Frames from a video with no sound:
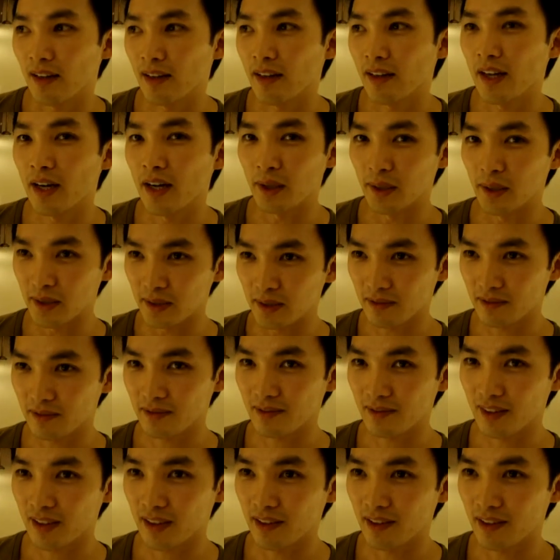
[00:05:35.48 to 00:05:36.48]
No,
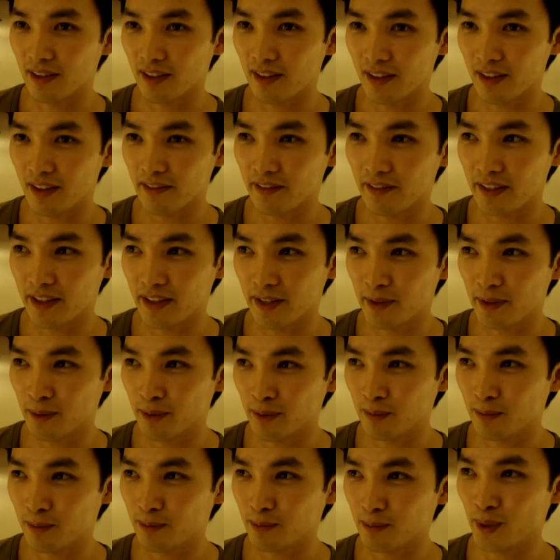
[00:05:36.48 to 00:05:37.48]
I think every
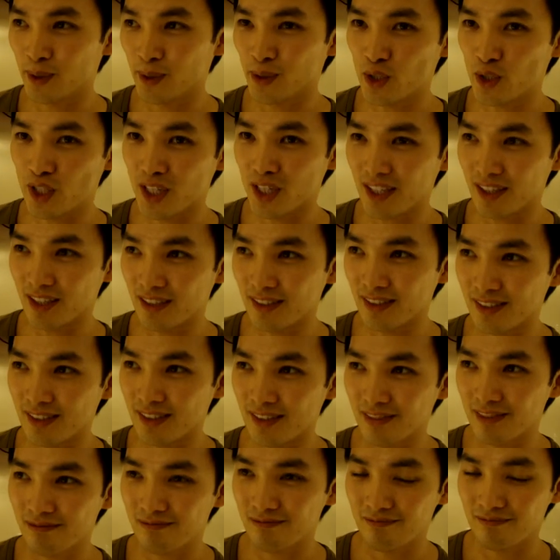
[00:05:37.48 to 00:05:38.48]
new project
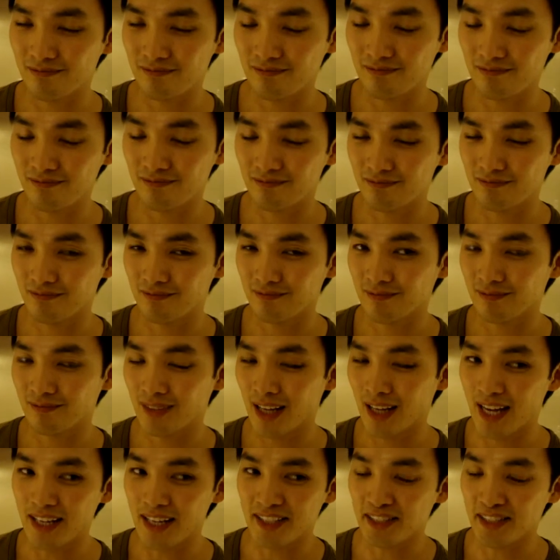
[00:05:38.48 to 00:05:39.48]

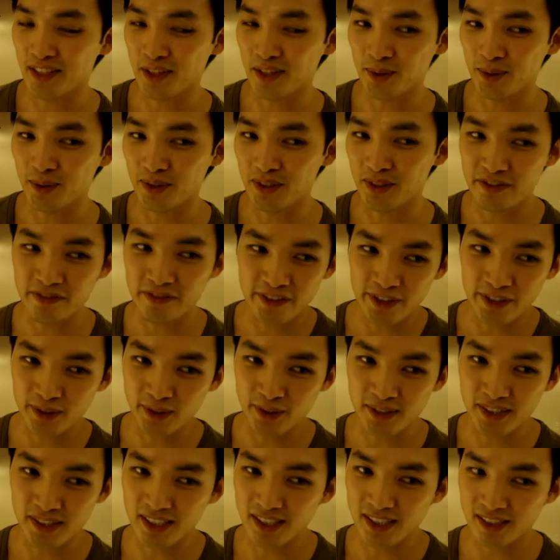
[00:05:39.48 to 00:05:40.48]
had its own
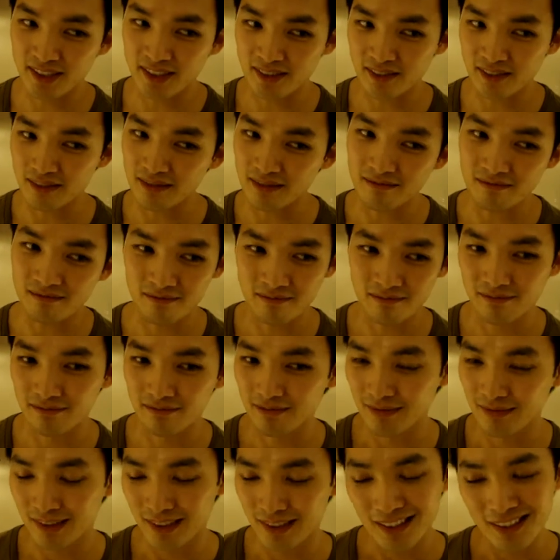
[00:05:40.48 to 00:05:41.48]
difficulty and
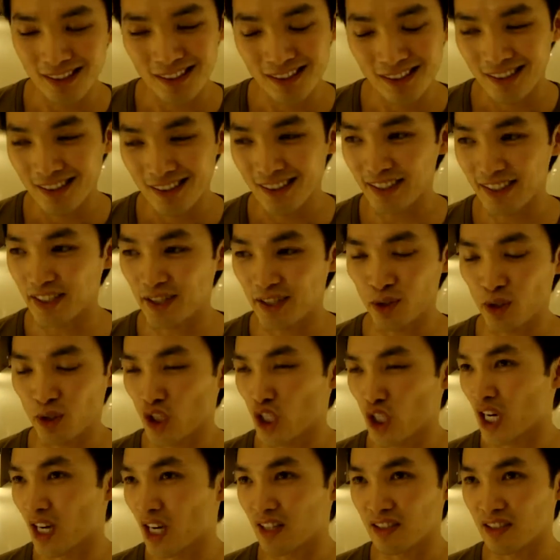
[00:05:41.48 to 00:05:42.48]
its own
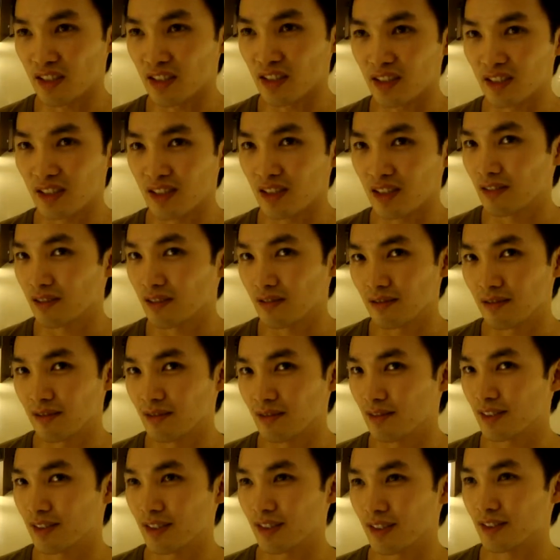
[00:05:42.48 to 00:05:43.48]
challenge.
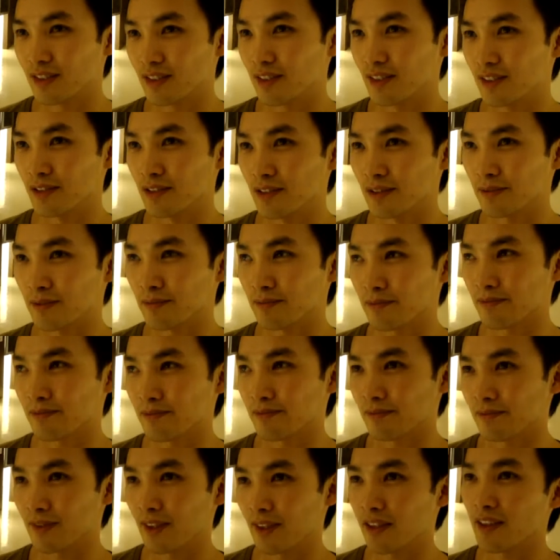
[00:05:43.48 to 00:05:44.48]
So
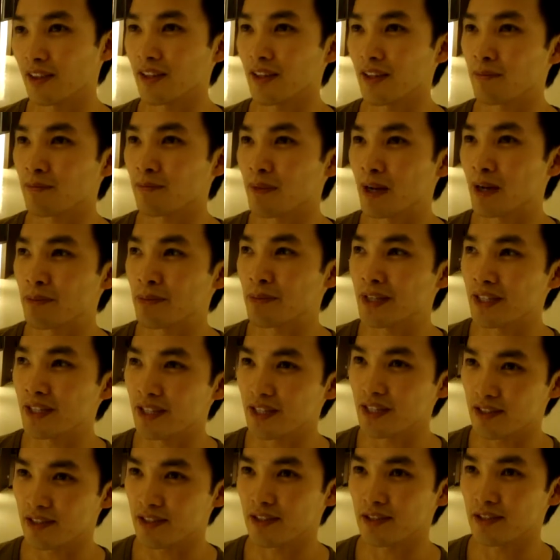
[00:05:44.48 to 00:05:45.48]
I think it might be
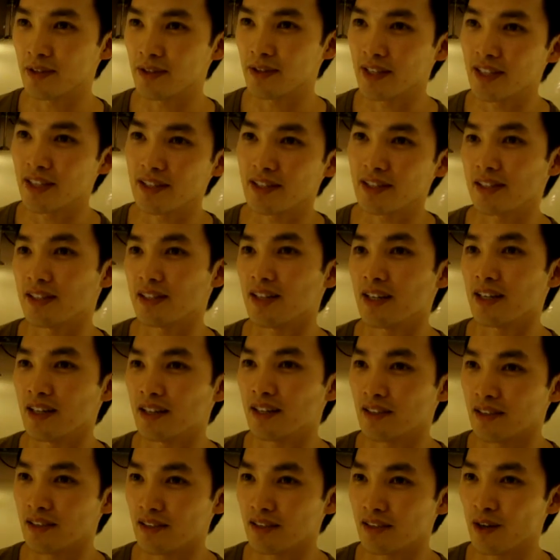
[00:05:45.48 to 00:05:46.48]
easier to get
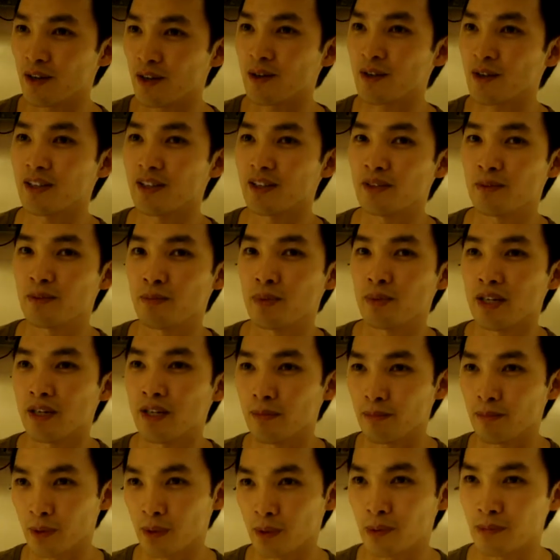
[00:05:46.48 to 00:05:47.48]
started talking to
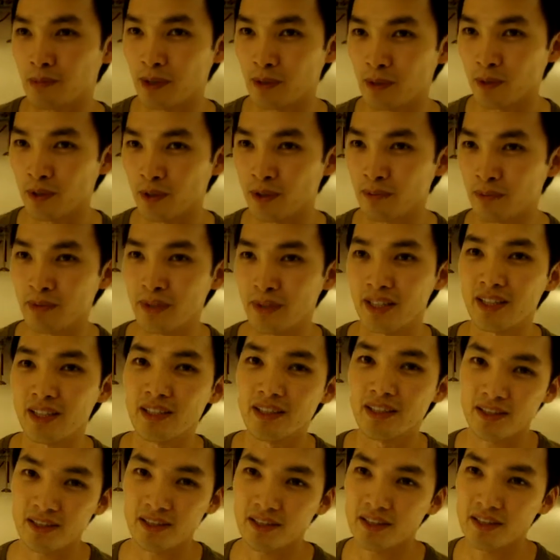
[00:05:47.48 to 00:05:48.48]
people, but would it be
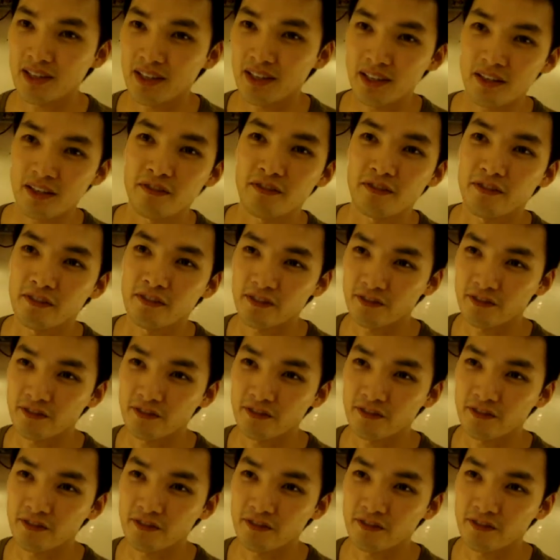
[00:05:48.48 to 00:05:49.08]
easier getting